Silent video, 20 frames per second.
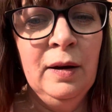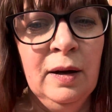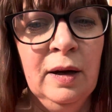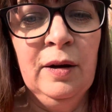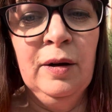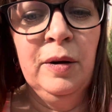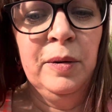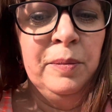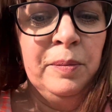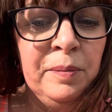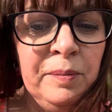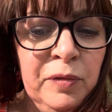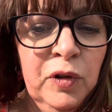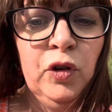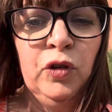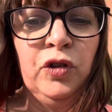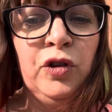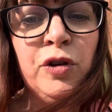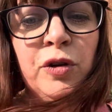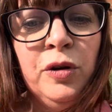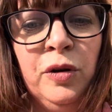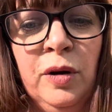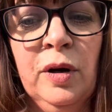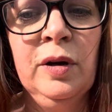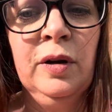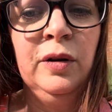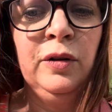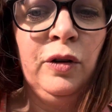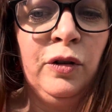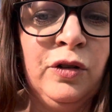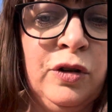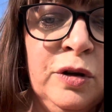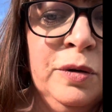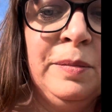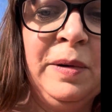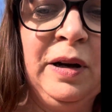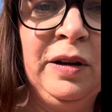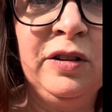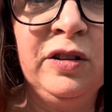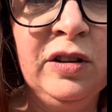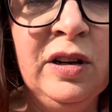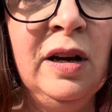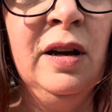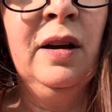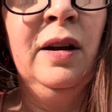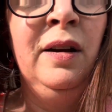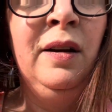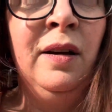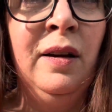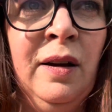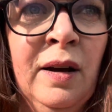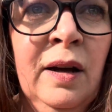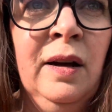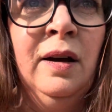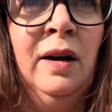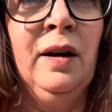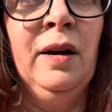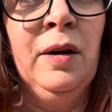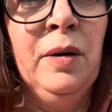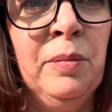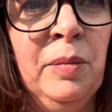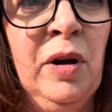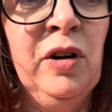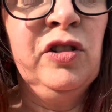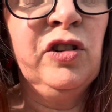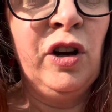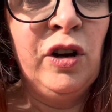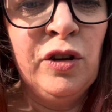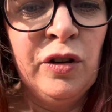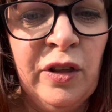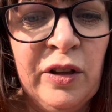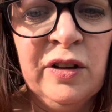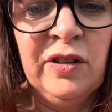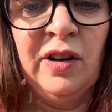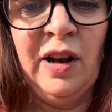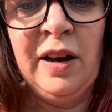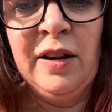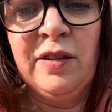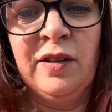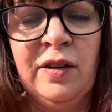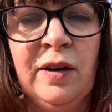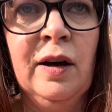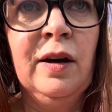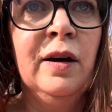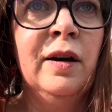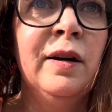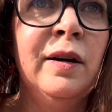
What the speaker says: Not too much. I'll show you those later.